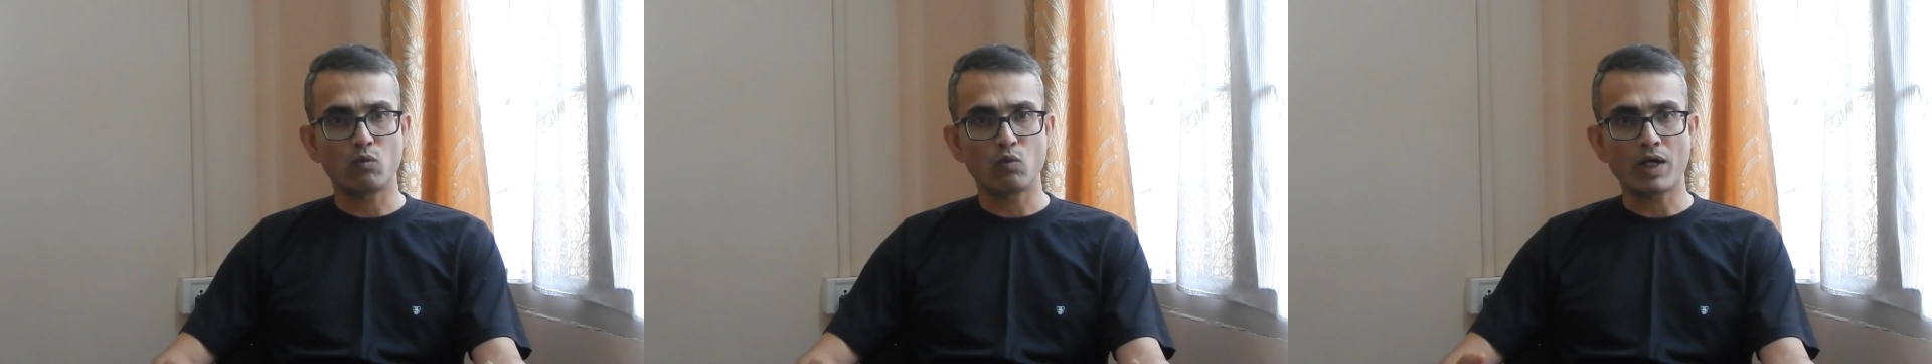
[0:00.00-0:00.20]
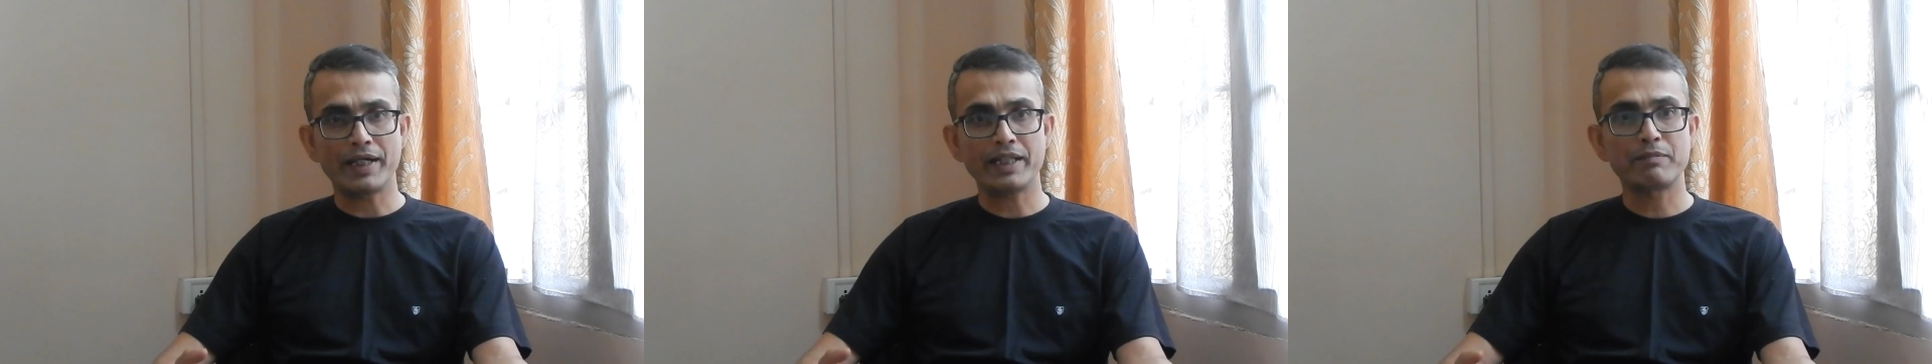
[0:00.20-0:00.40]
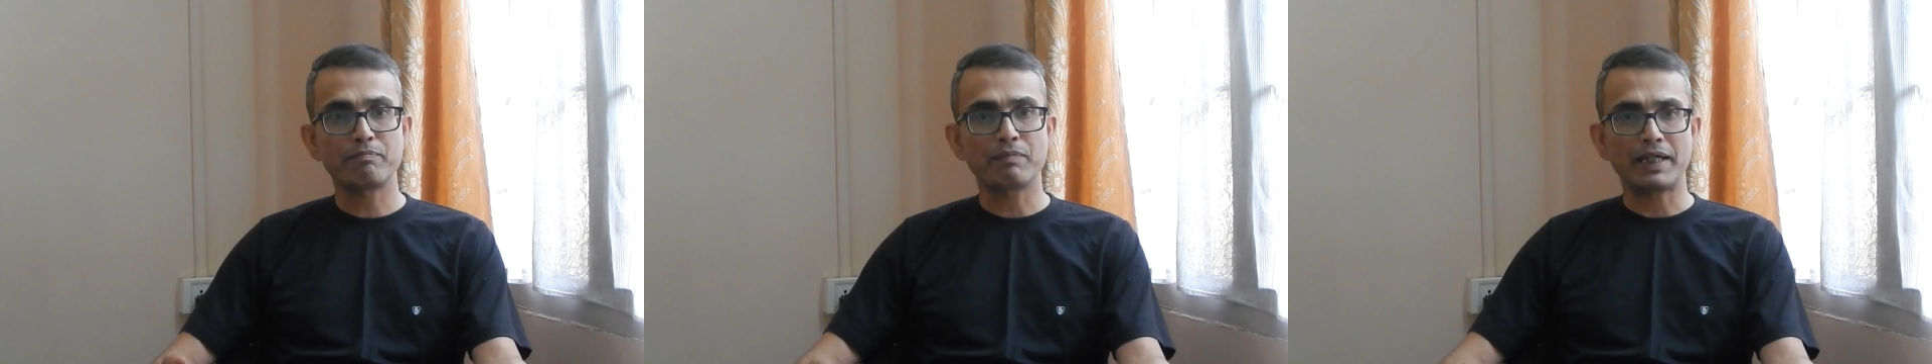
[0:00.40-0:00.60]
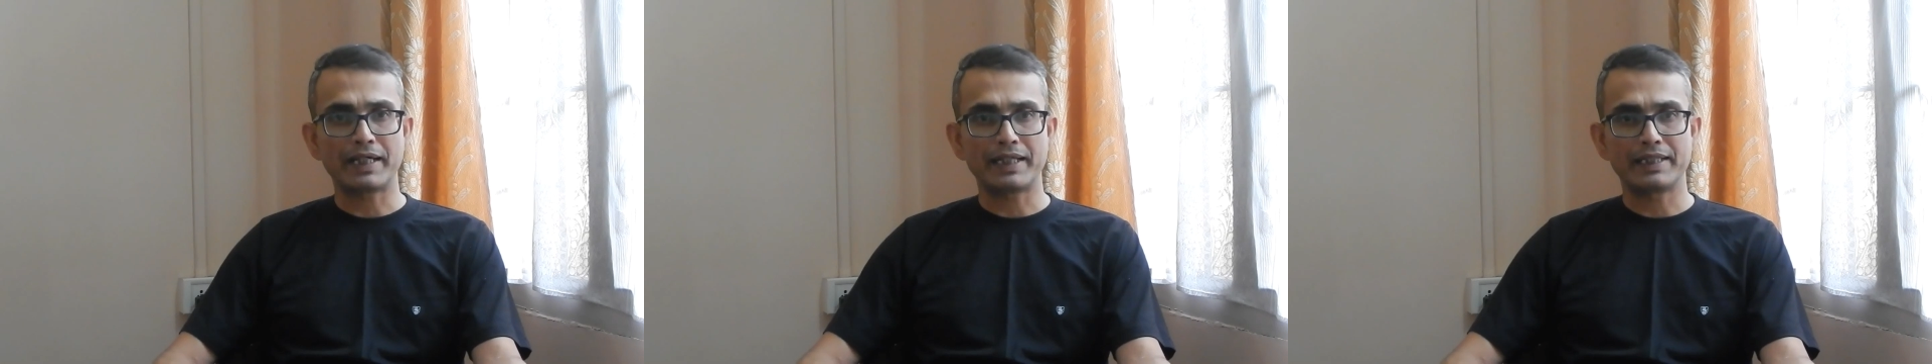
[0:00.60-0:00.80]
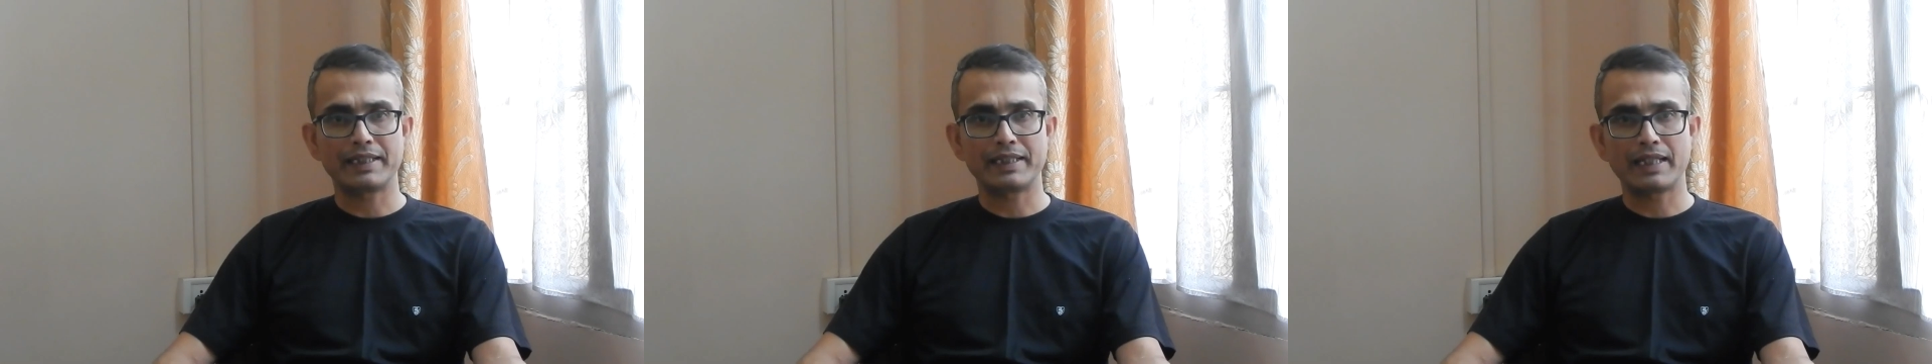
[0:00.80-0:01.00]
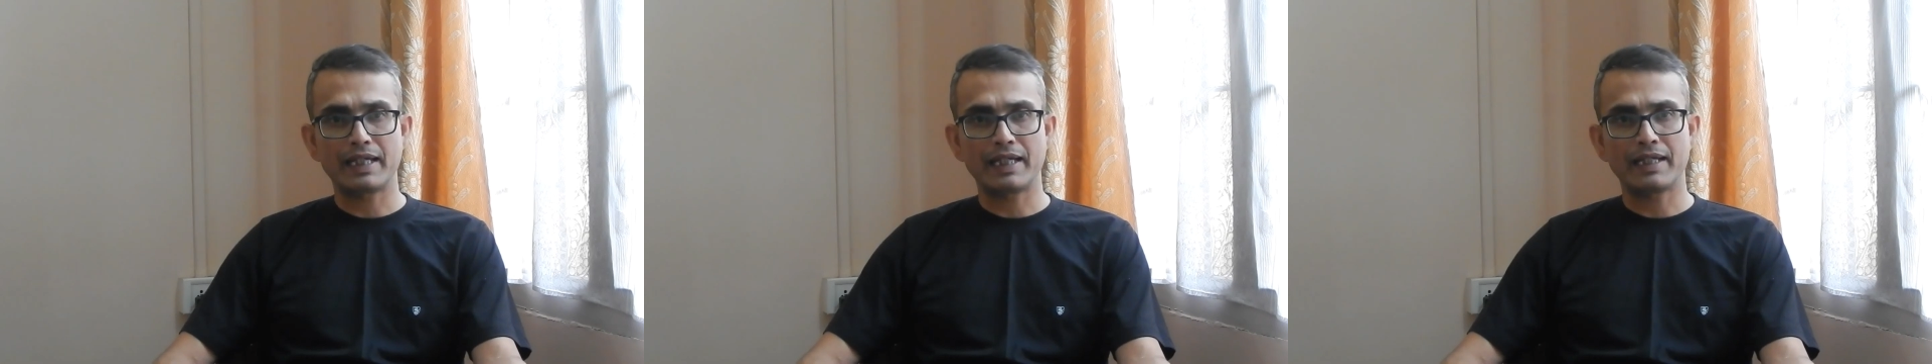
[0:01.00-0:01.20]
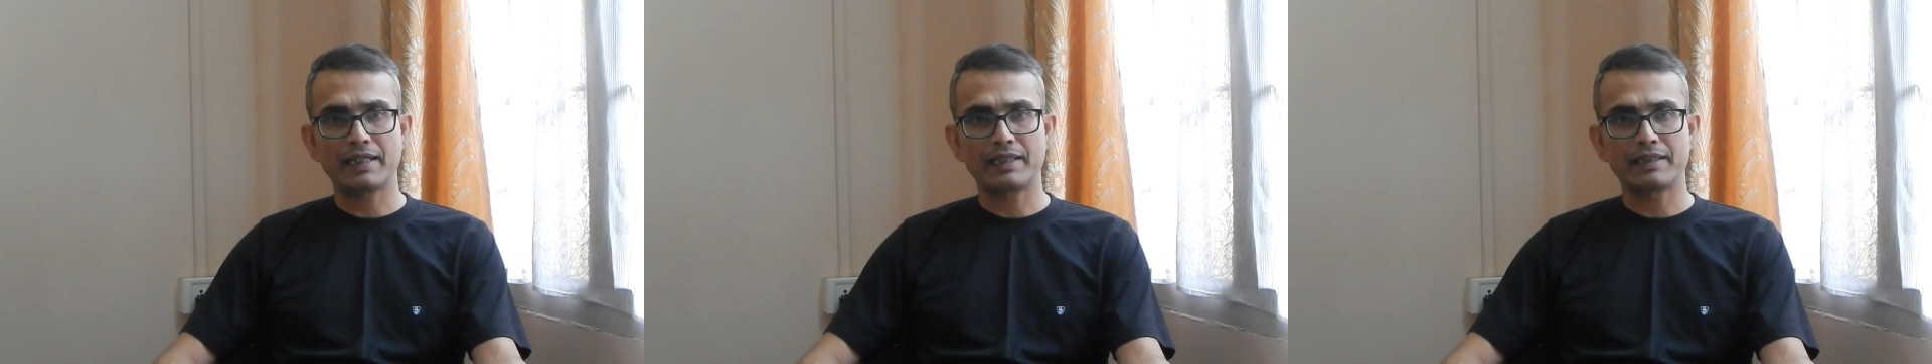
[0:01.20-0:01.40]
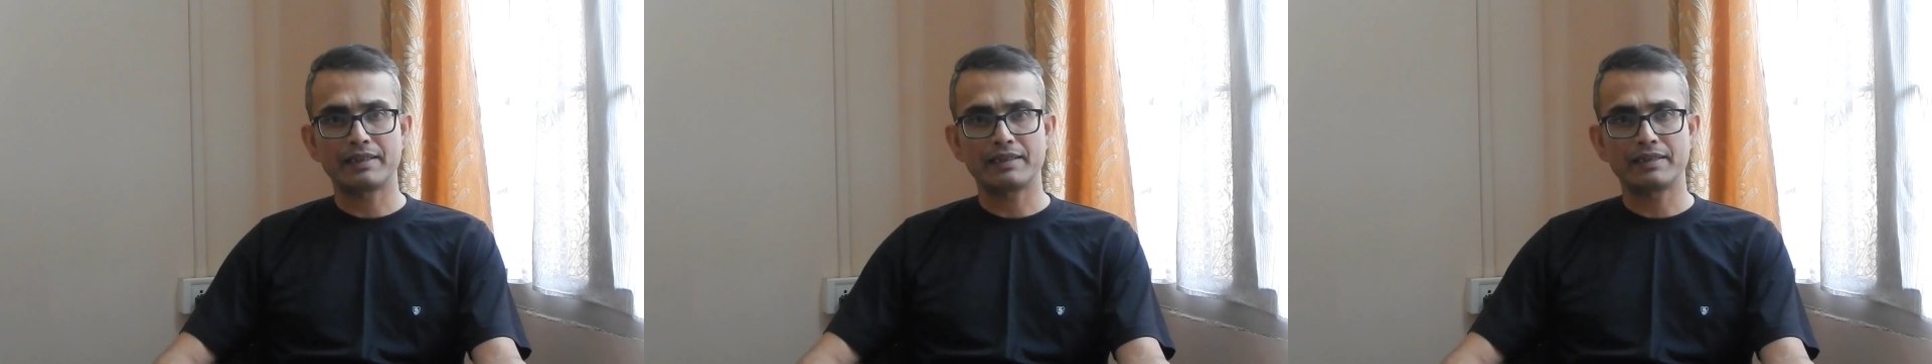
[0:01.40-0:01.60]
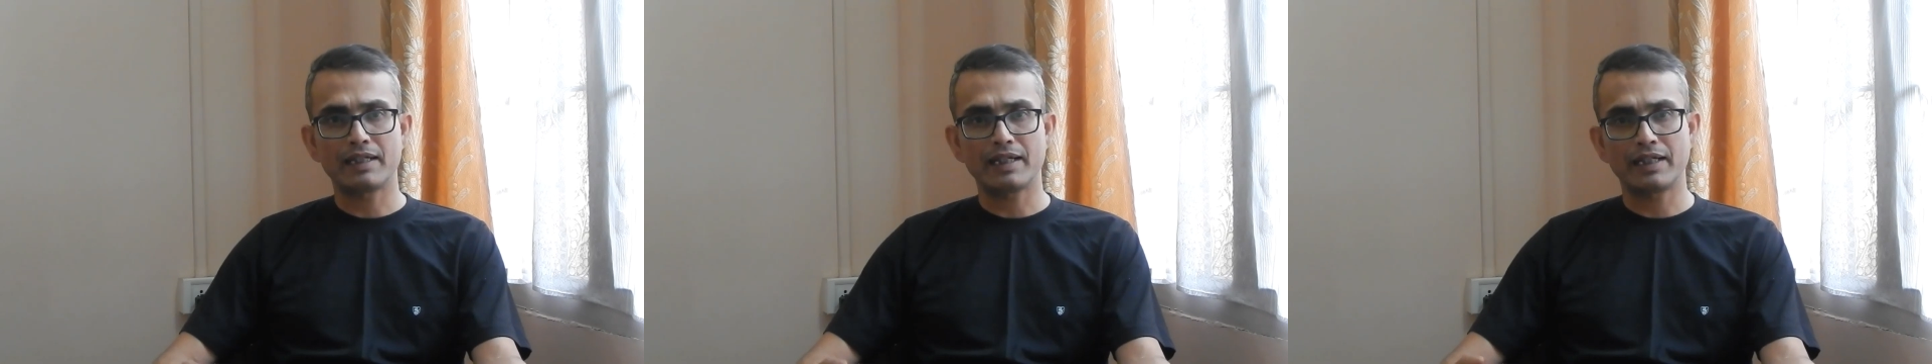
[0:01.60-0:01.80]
white pine and